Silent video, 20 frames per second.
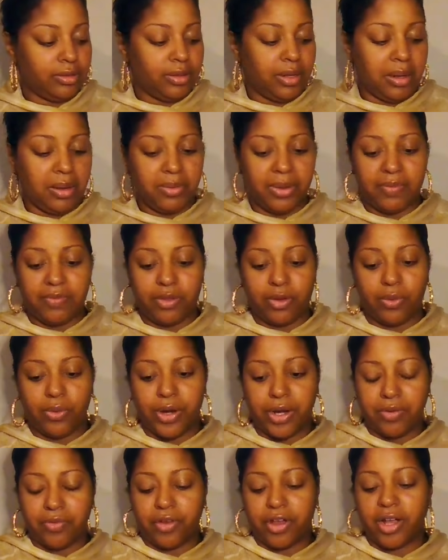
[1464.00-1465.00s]
And then we have the
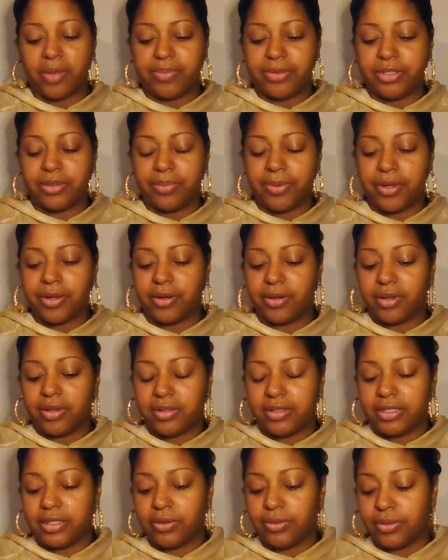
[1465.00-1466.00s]
Queen of Cups up here.
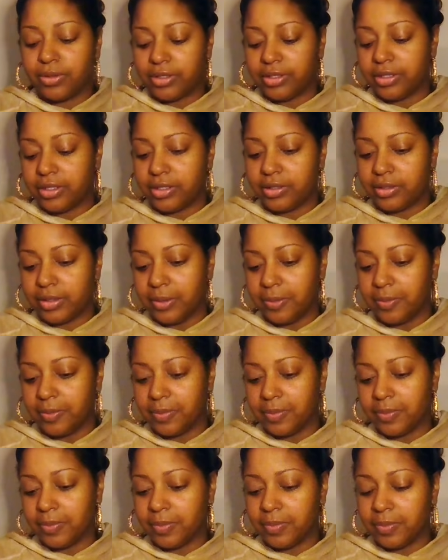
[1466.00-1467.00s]
Let's see who this
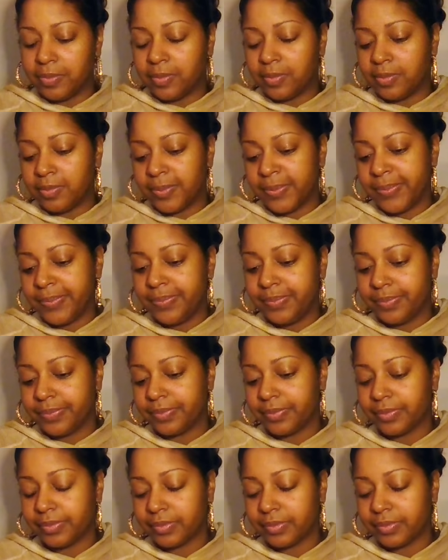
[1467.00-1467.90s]
is.